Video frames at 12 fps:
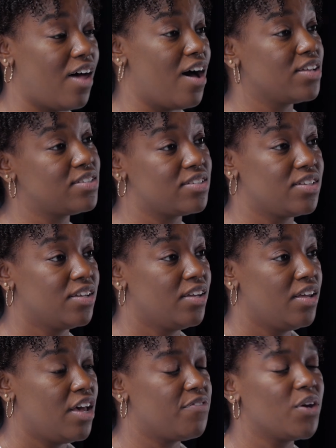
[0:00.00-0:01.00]
lost.
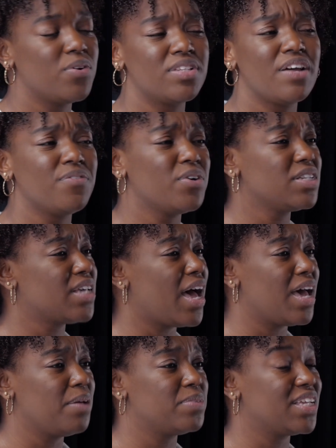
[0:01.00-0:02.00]
If there was ever a
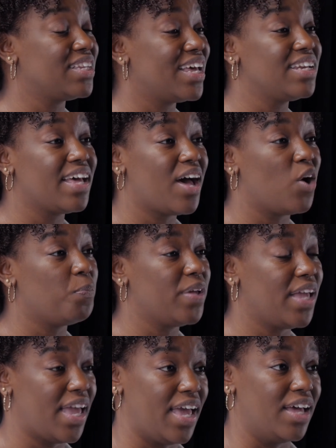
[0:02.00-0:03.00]
time to lend a
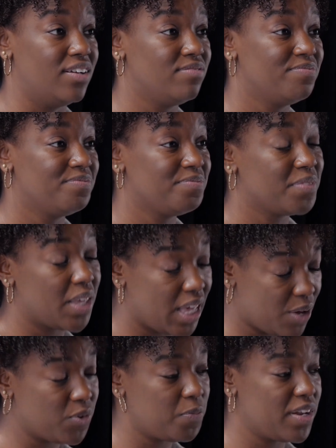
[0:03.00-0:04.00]
helping hand,
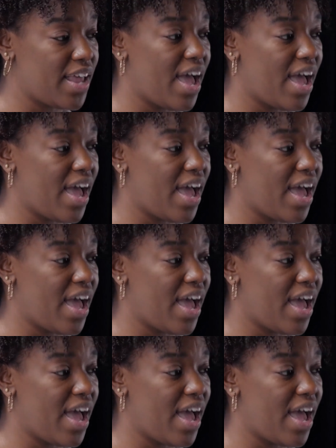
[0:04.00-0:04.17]
it would be